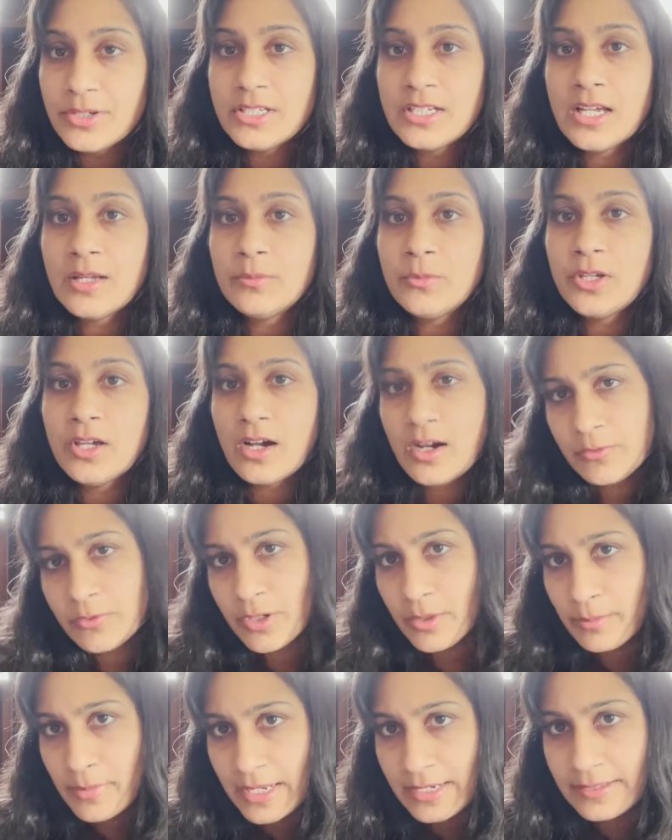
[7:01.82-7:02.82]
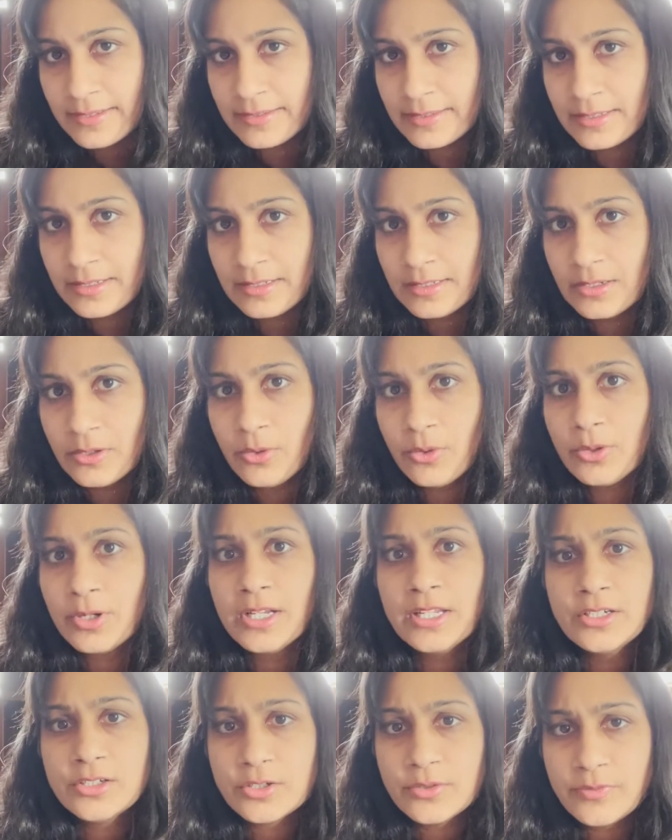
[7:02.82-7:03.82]
time we offer a medicine or an
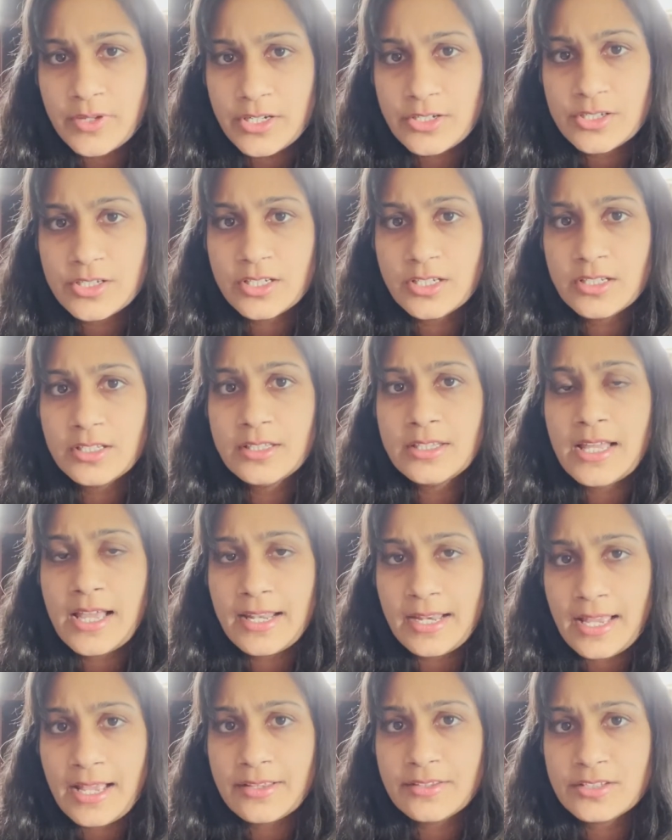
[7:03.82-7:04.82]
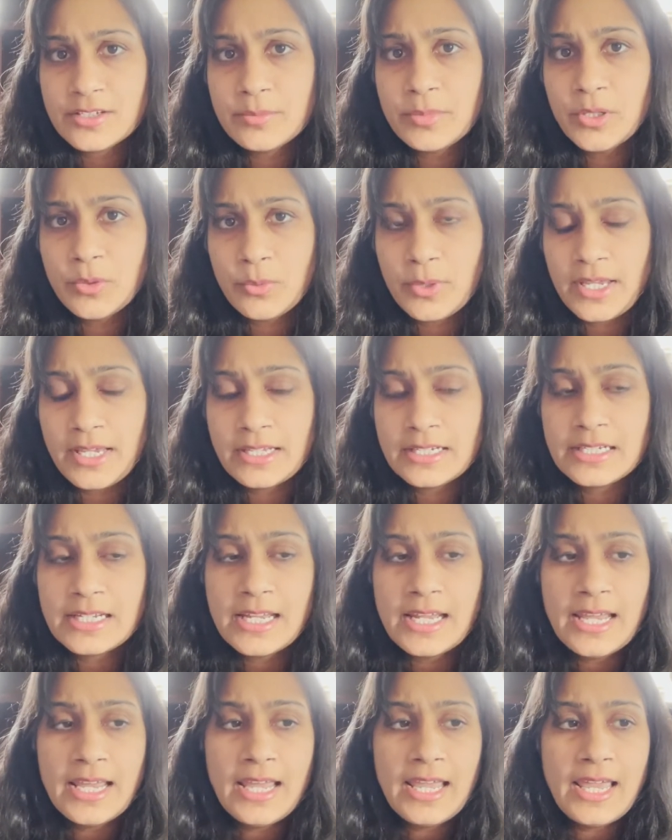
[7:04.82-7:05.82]
intervention, that has to be weighed.
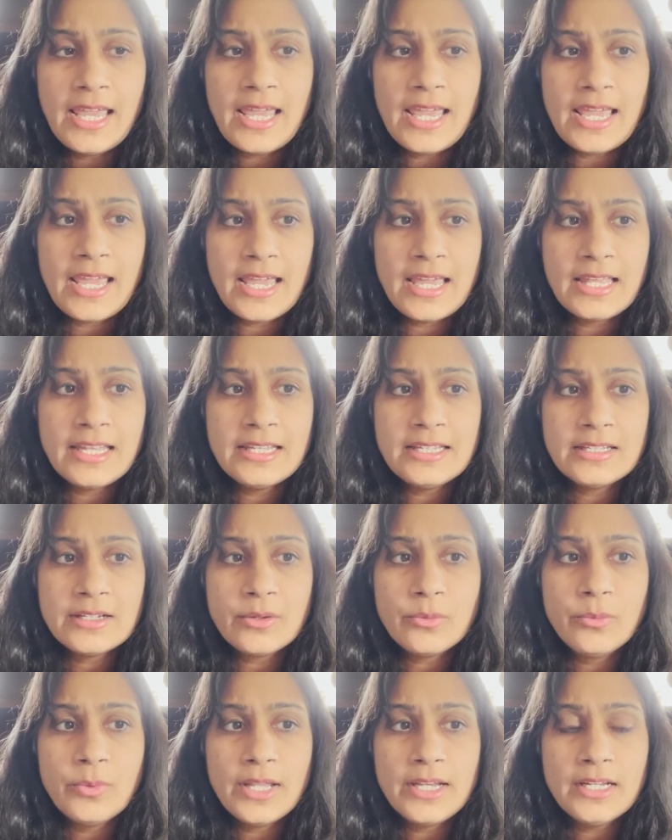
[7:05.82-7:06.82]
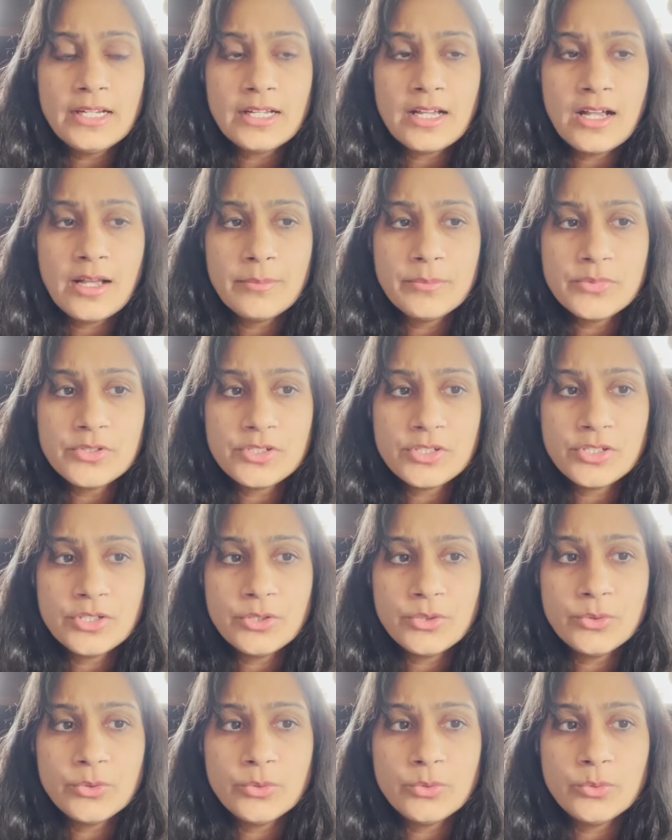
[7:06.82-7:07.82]
And when it comes
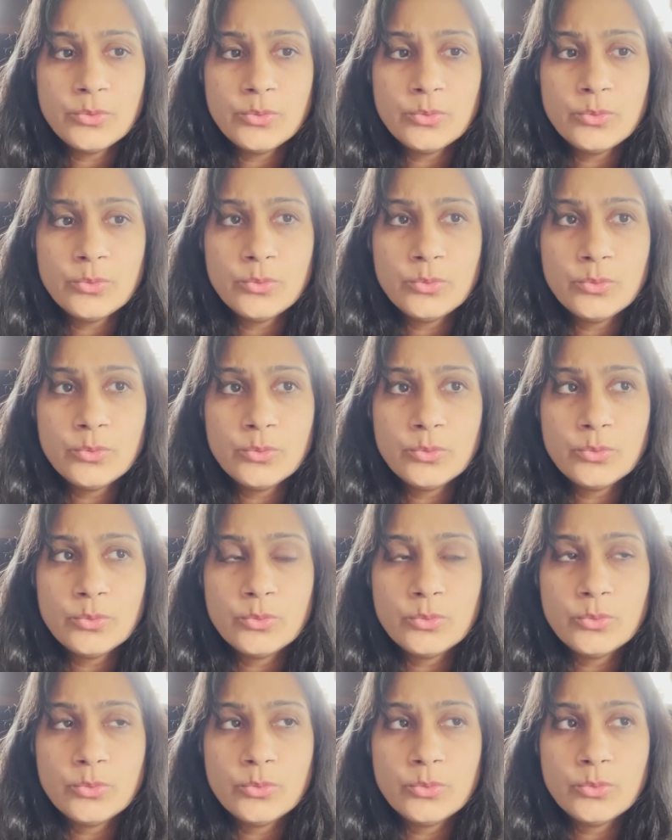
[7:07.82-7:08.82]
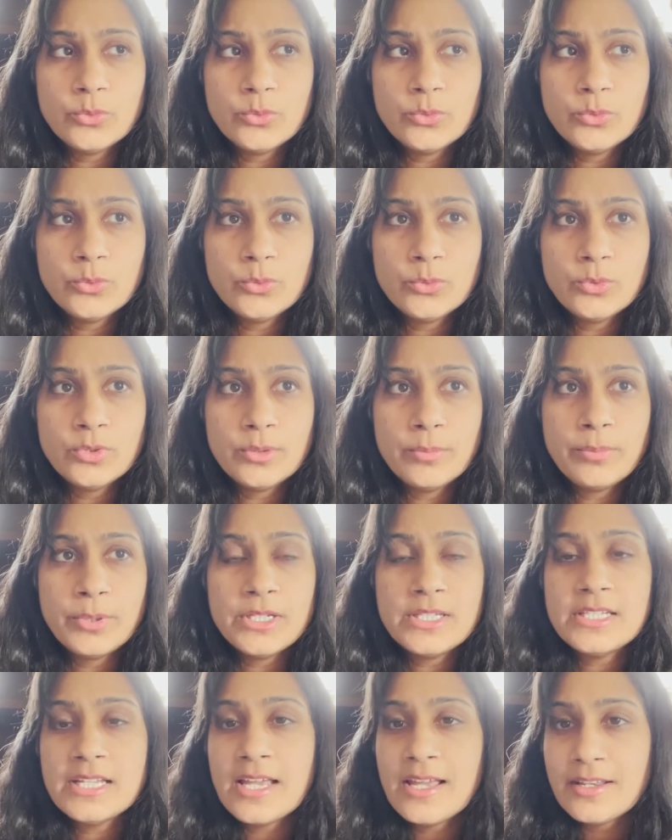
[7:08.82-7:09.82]
to the
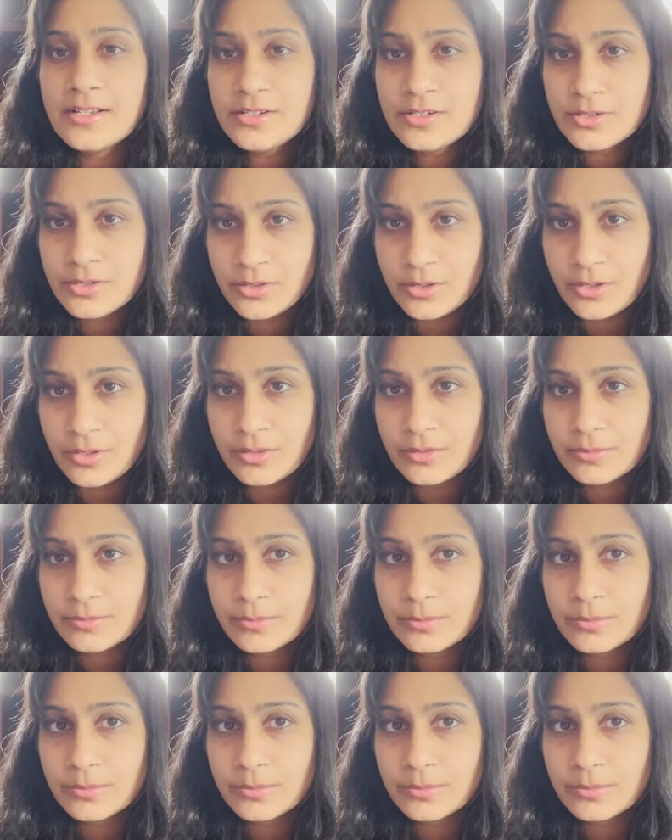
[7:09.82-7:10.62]
potential